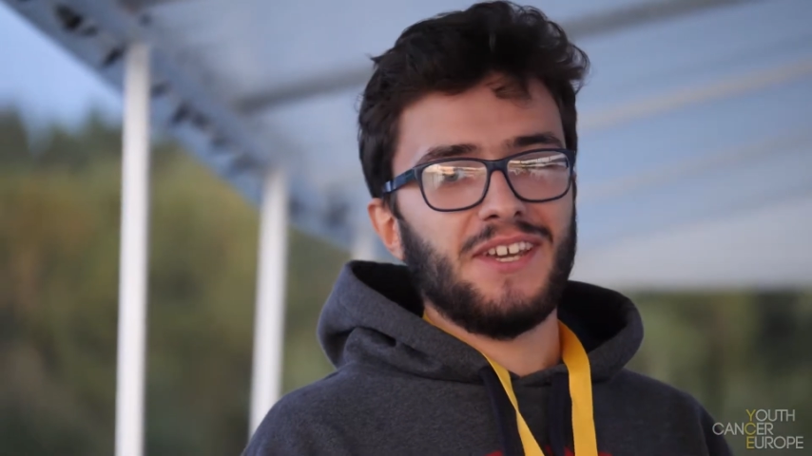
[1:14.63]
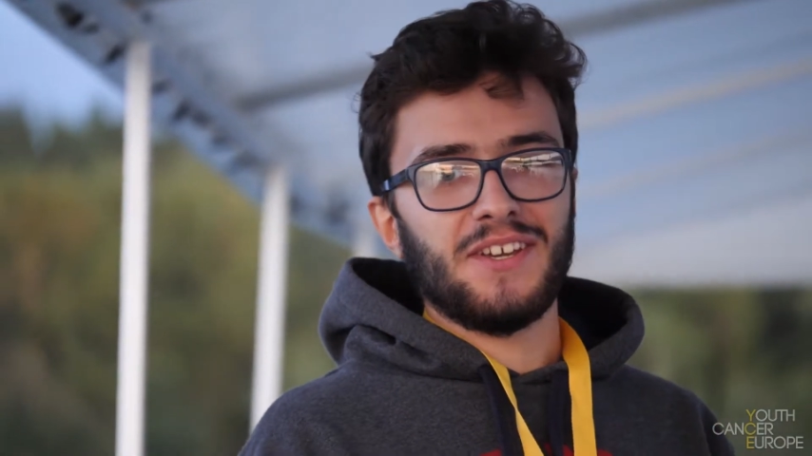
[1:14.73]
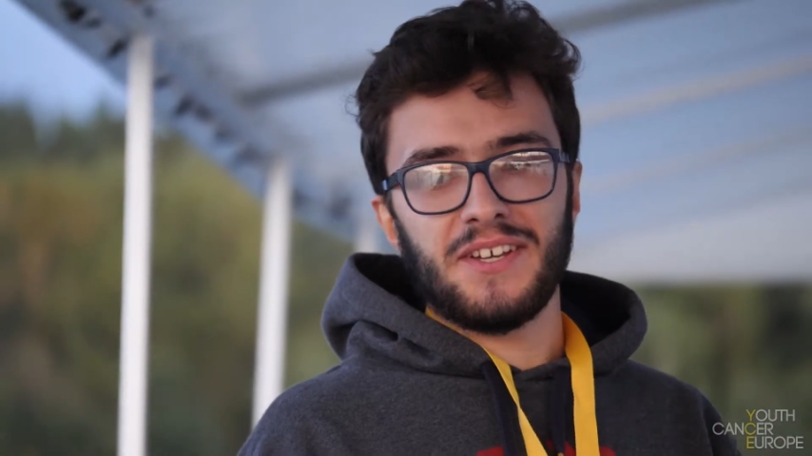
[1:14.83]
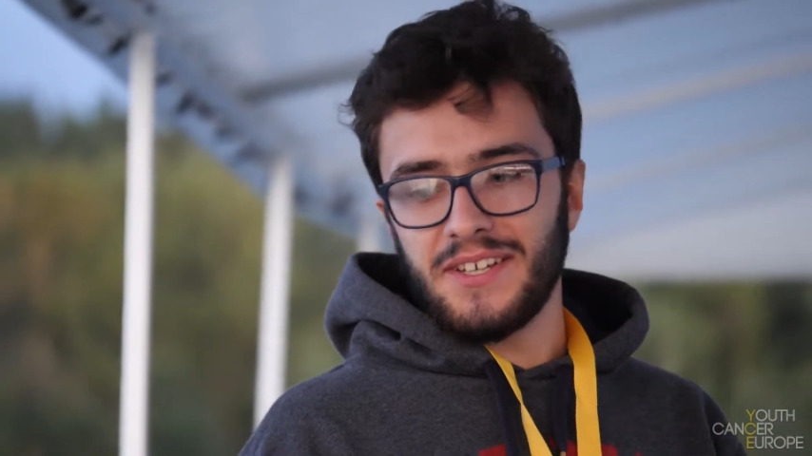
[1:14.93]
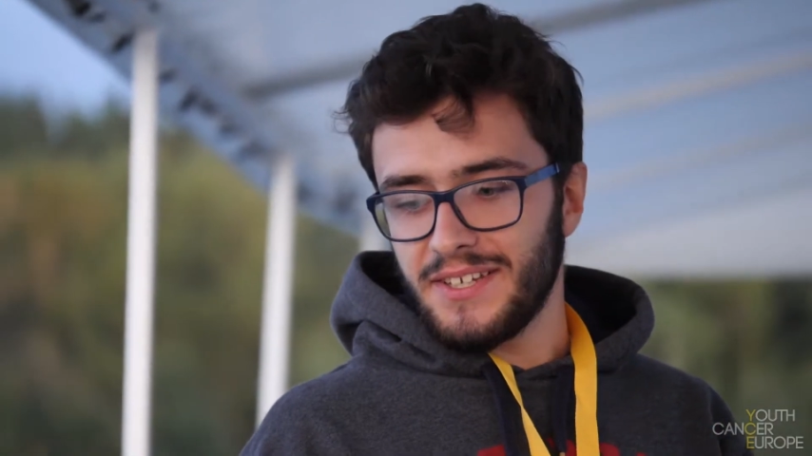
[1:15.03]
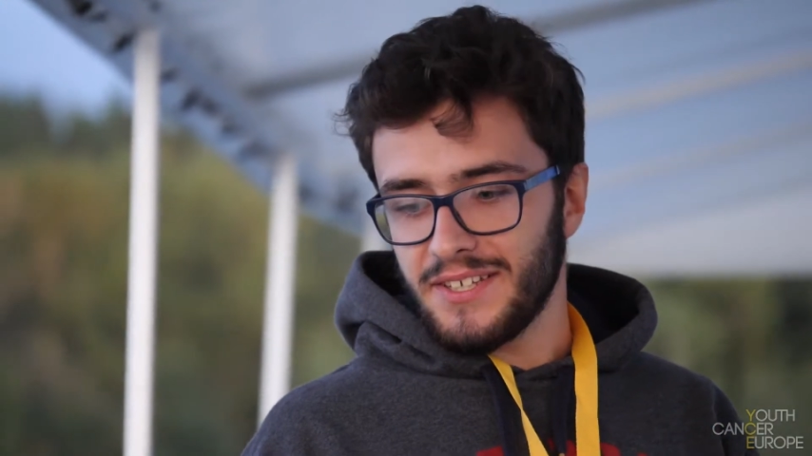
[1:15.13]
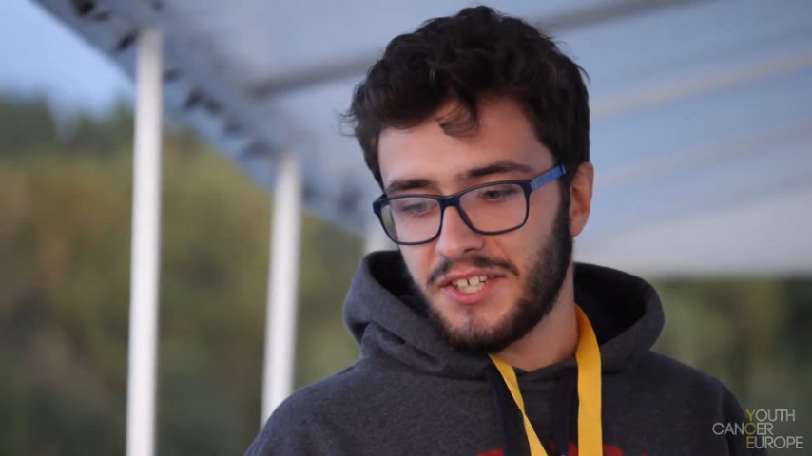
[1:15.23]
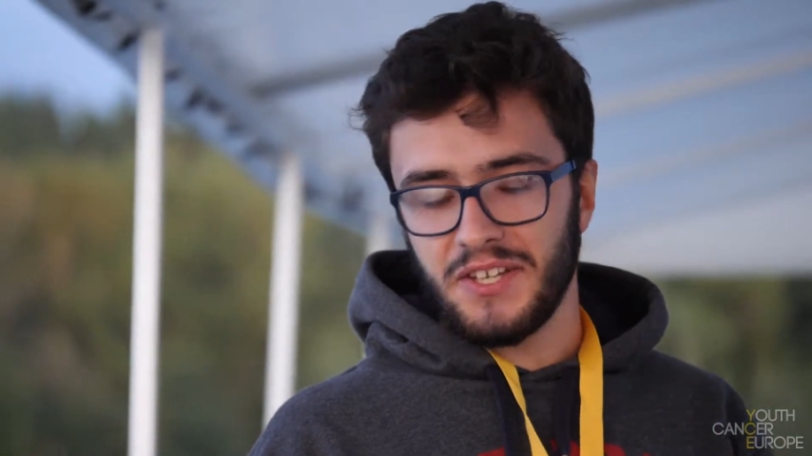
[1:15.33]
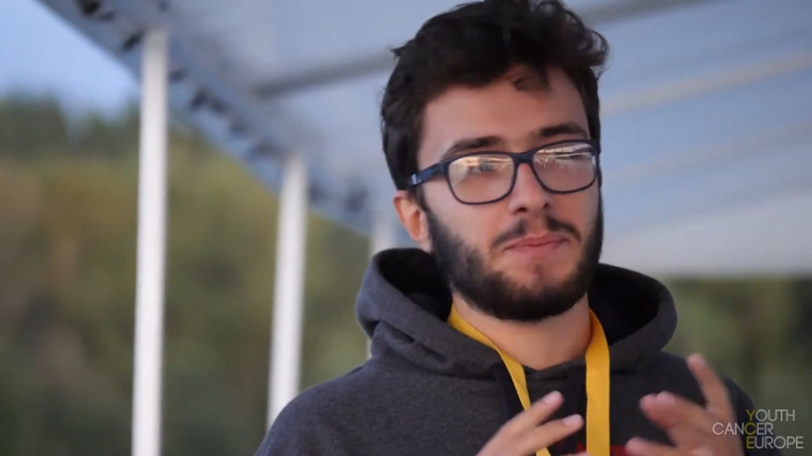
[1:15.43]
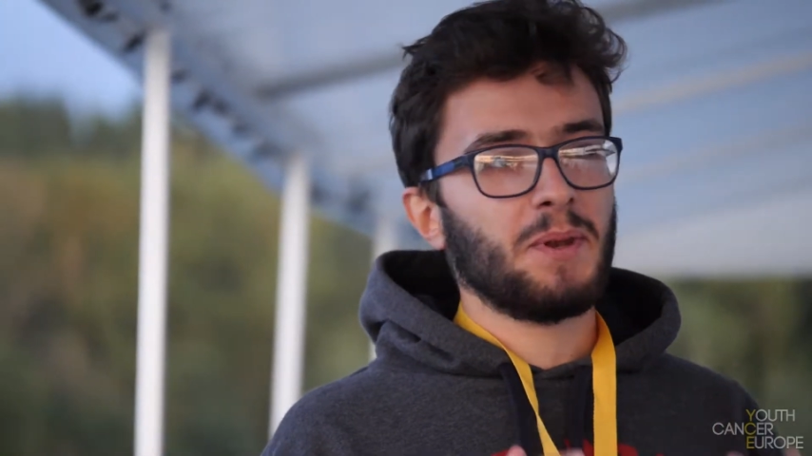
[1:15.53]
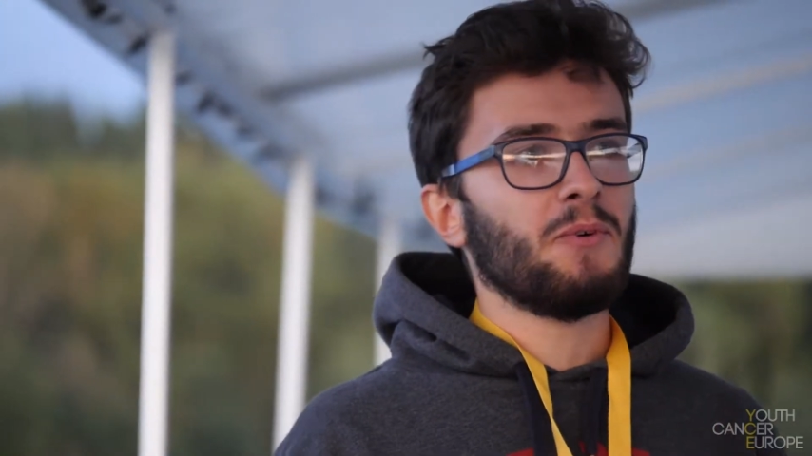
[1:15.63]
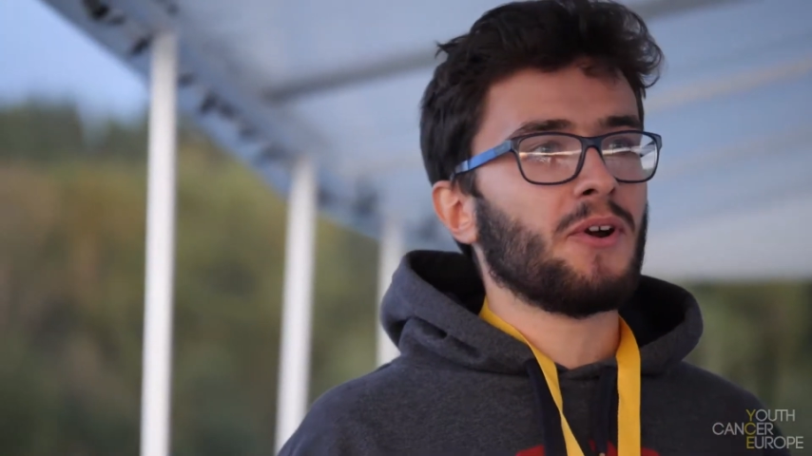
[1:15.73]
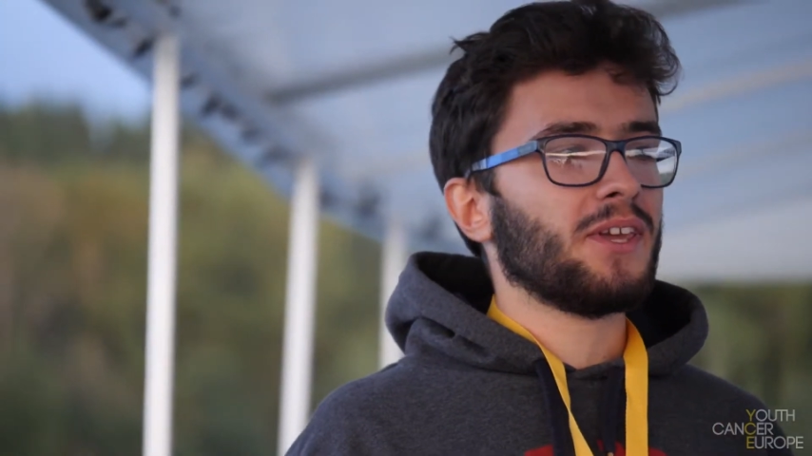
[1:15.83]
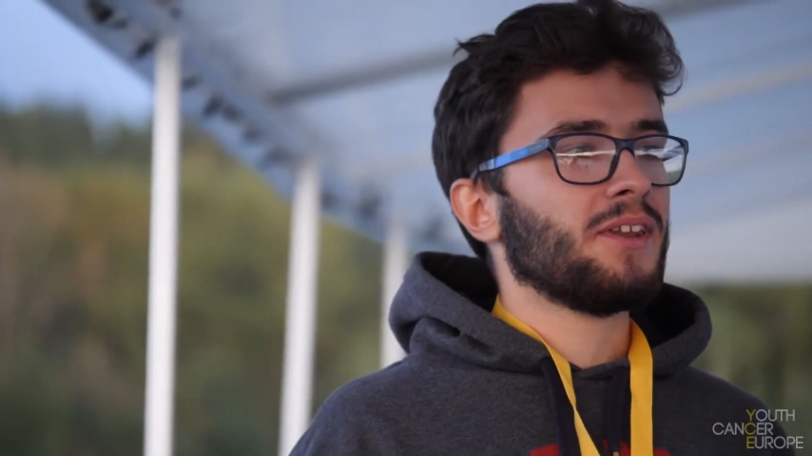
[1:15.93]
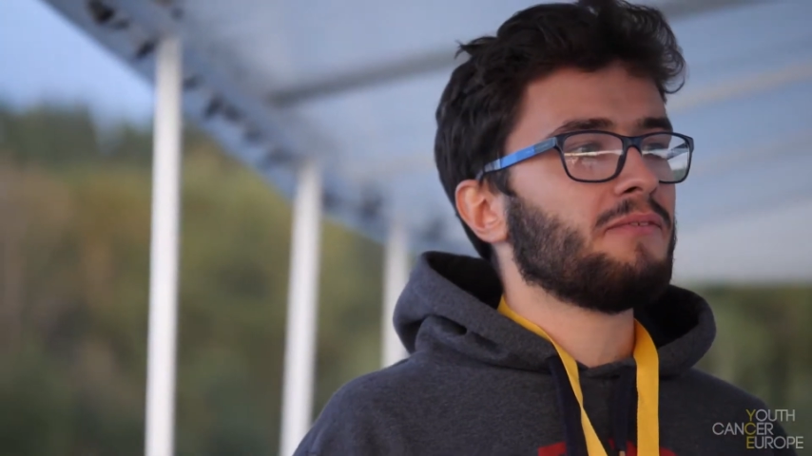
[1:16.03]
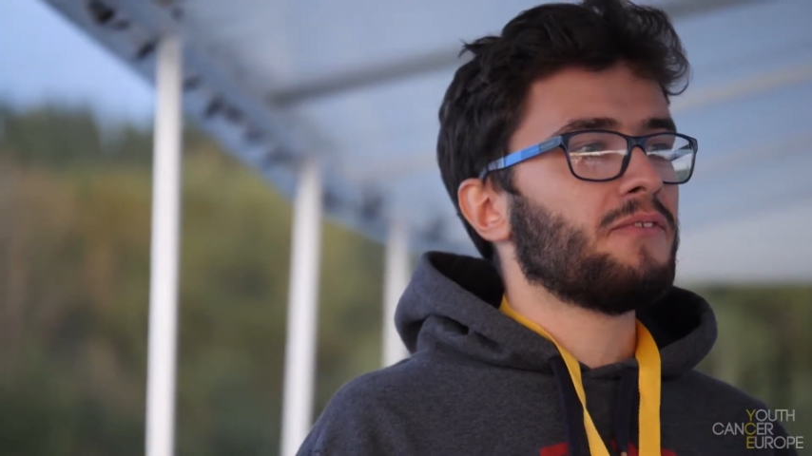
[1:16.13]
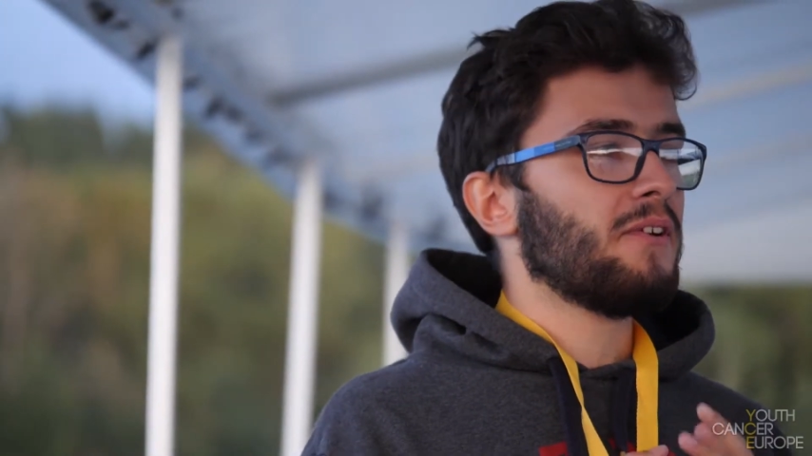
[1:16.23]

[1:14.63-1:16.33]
I tell my story and they